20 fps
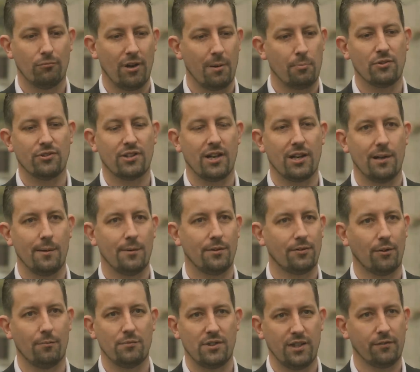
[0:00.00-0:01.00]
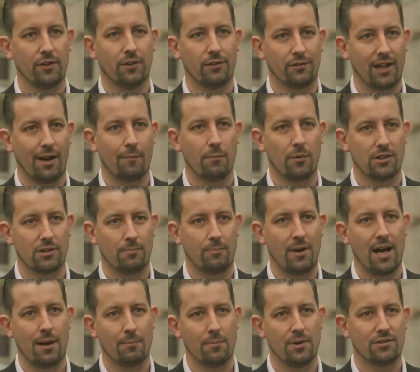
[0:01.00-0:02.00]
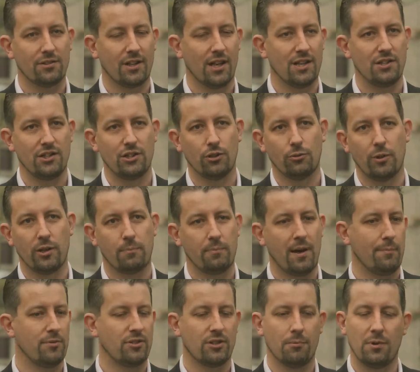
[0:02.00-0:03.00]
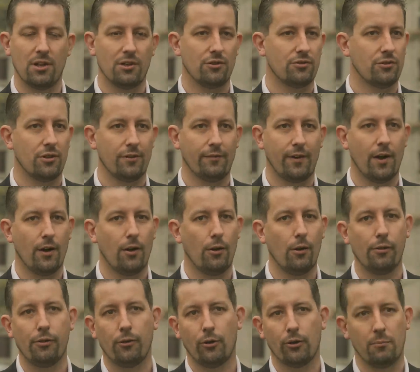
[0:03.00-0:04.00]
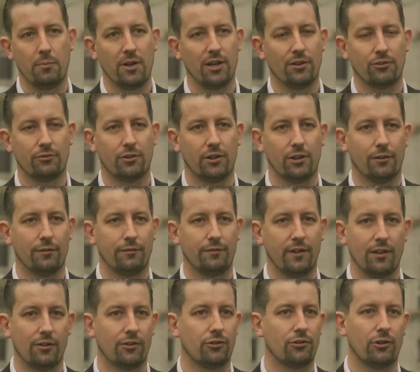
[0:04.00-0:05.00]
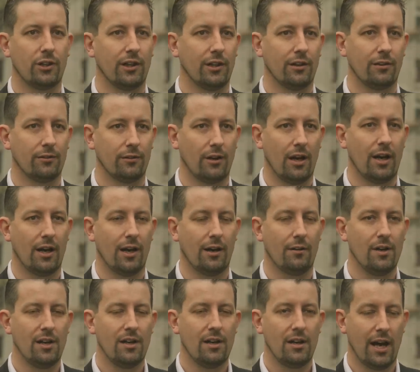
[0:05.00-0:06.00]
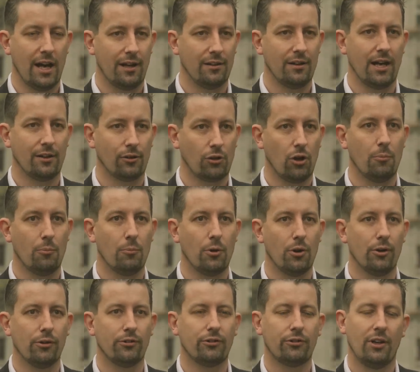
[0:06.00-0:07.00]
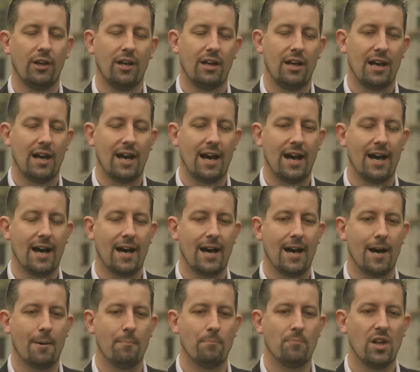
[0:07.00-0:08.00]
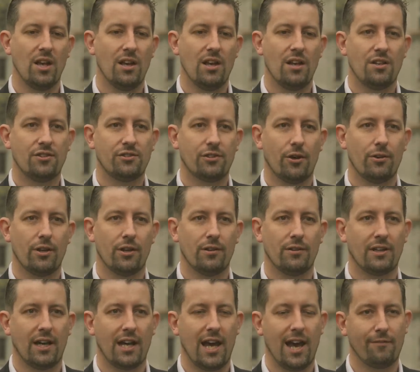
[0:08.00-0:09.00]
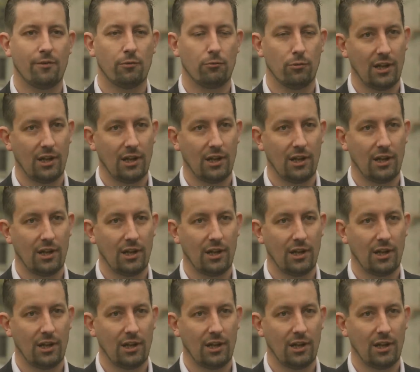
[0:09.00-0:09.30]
representatives from different government departments they deal with, perhaps the Ministry of Health or the Ministry of Industry and Commerce, so that they have a